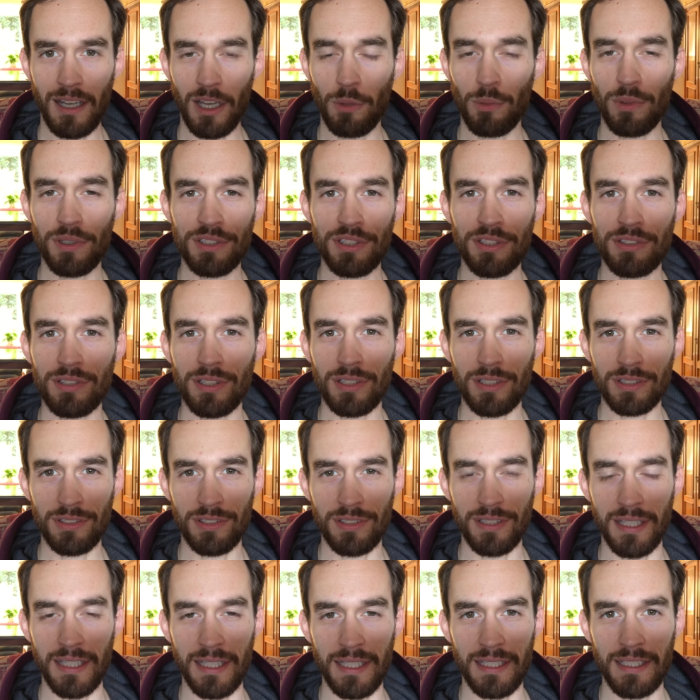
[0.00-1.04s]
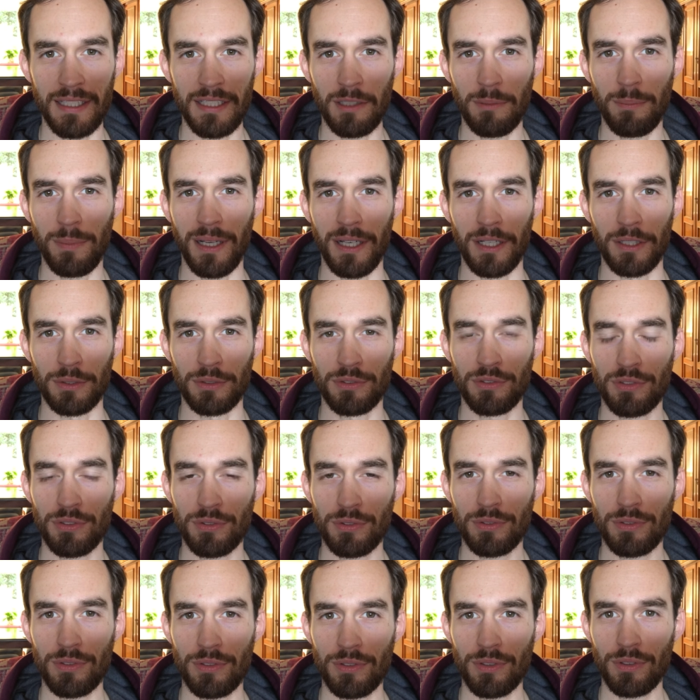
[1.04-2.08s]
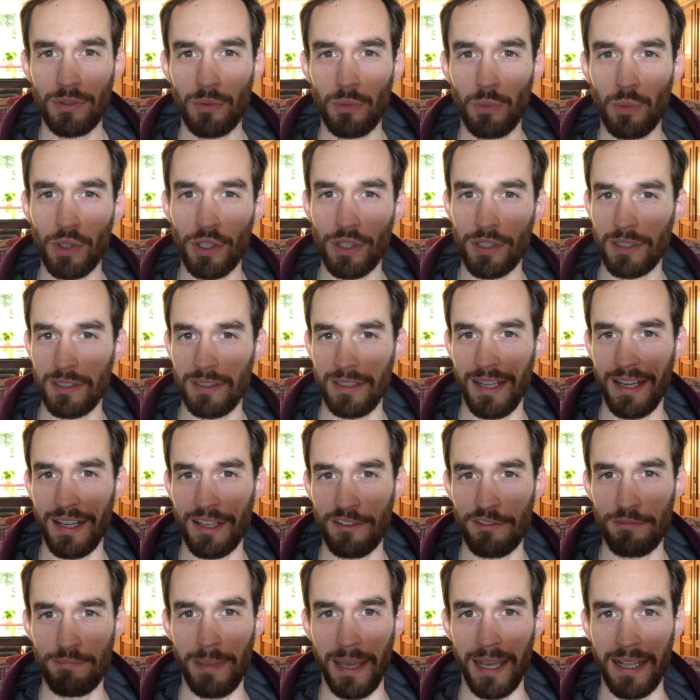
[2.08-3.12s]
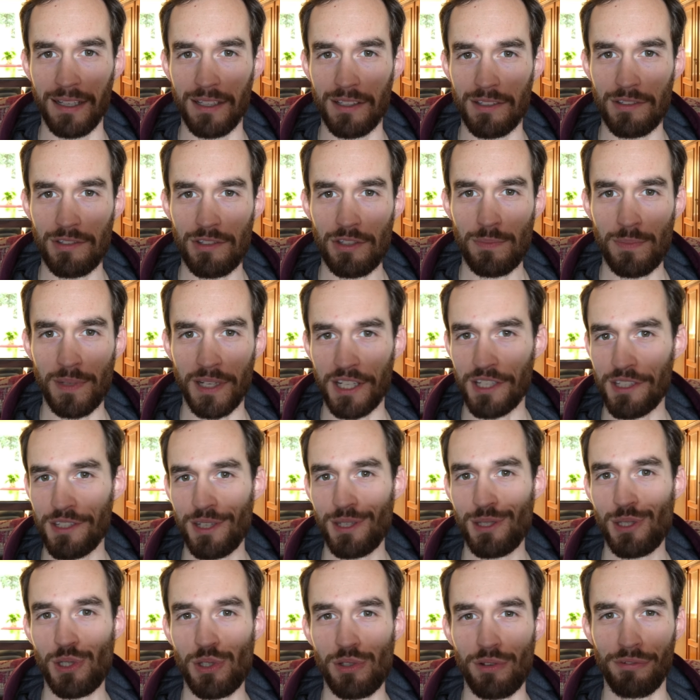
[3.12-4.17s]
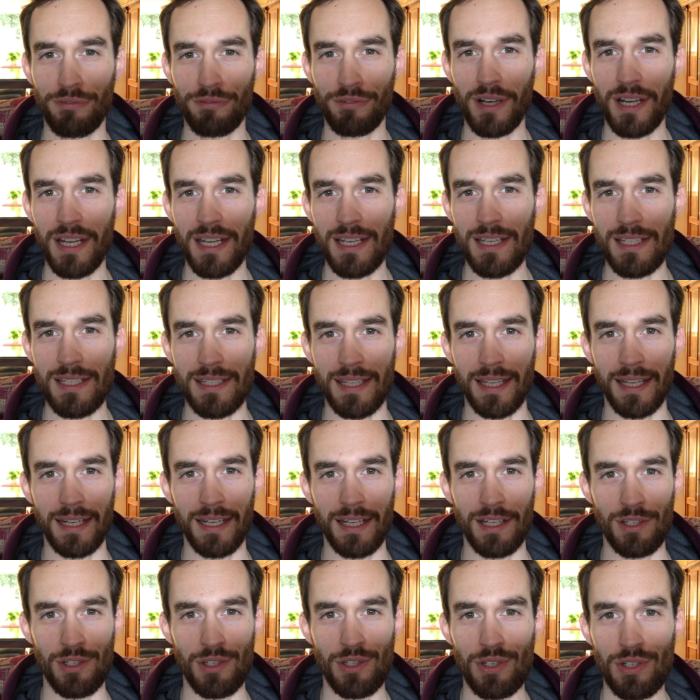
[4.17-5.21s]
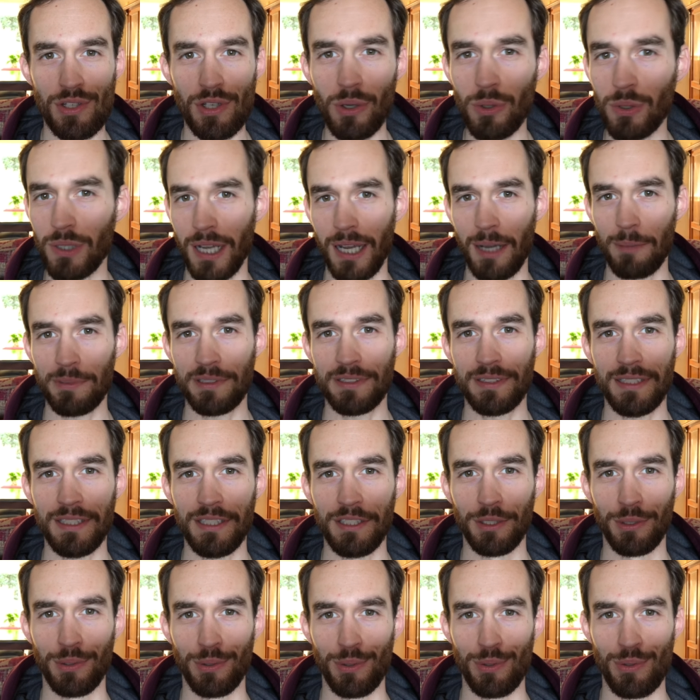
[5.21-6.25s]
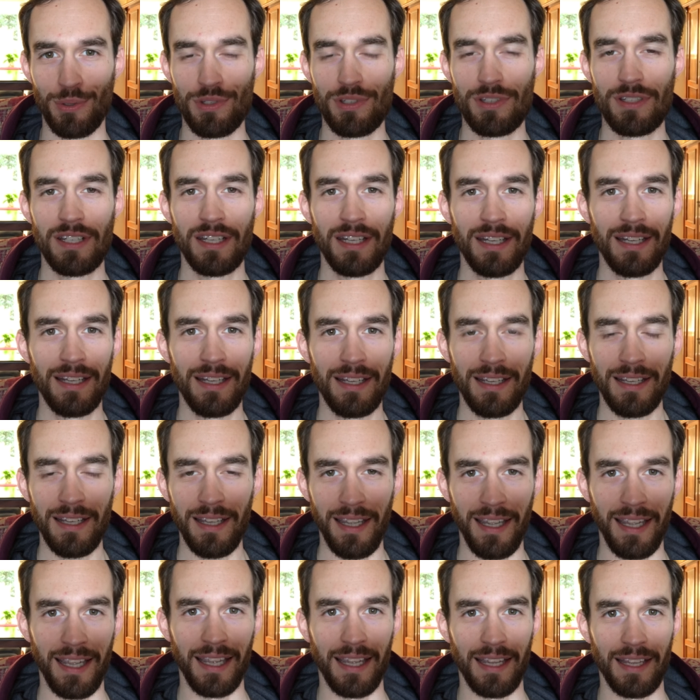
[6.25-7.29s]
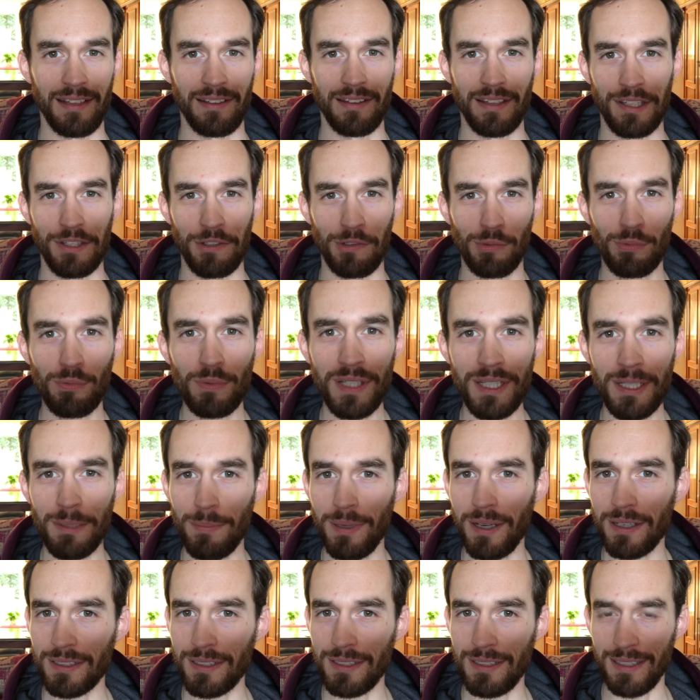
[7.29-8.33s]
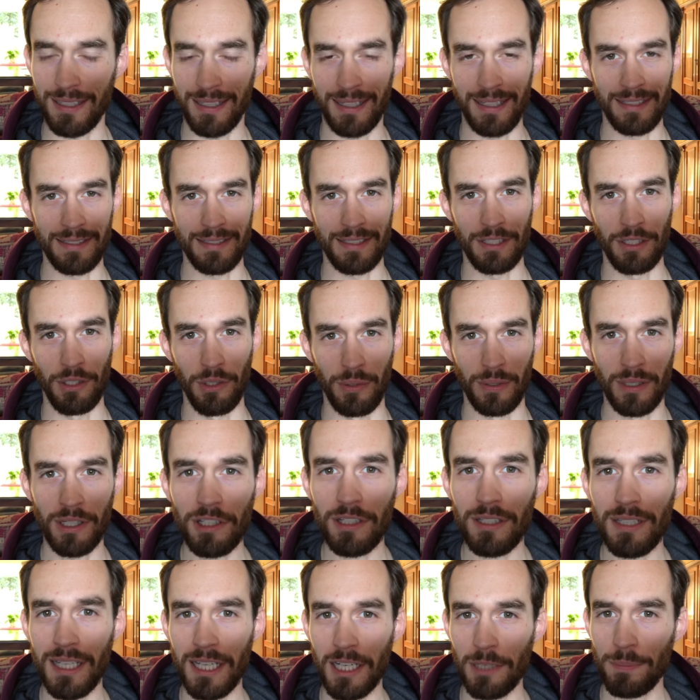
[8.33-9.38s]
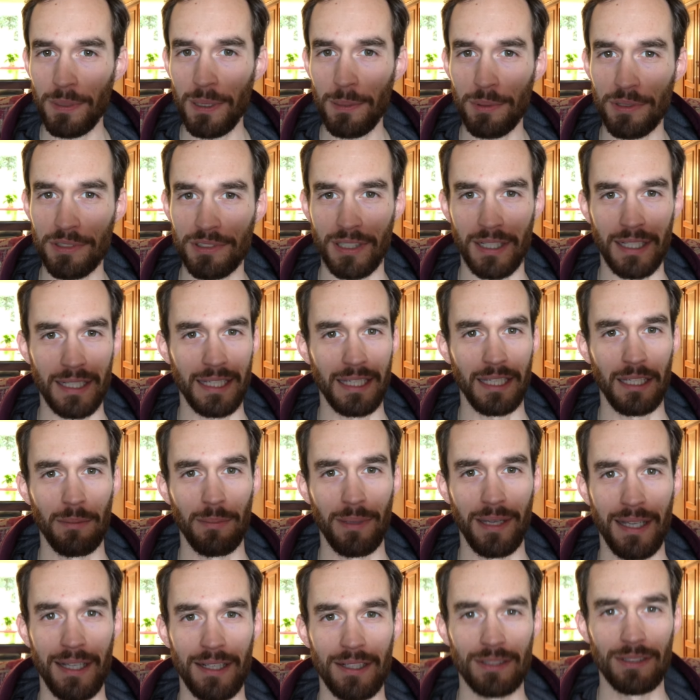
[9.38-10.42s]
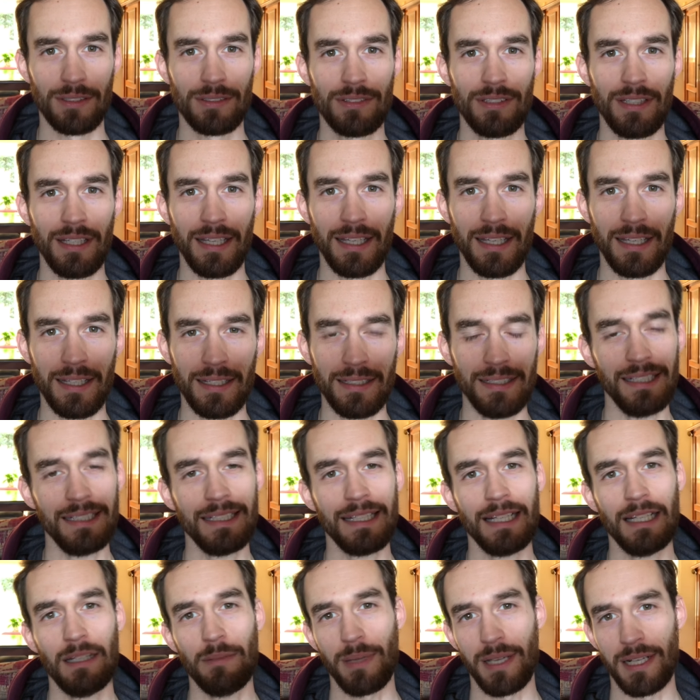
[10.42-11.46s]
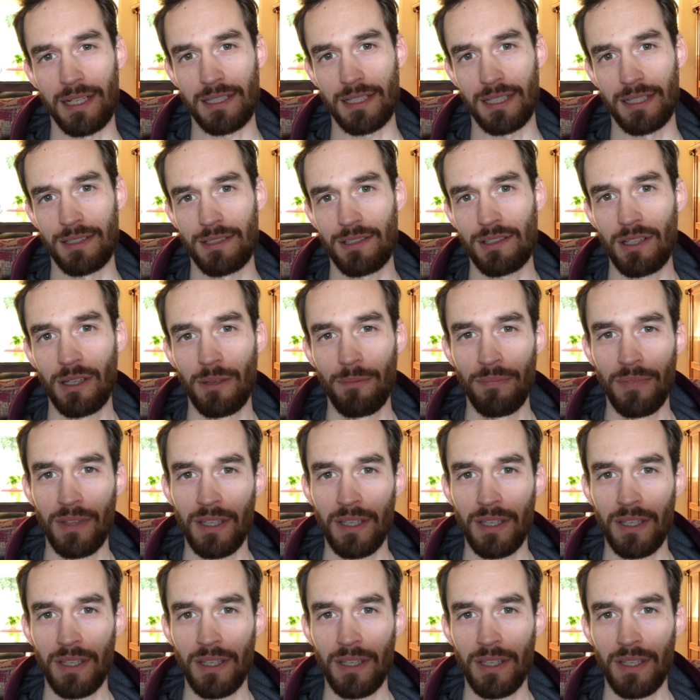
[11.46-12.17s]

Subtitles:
I want to talk today about work-life balance, because this is a phrase that is so commonly used and that you read about a lot, that you hear a lot of people talking about, and it kind of makes sense.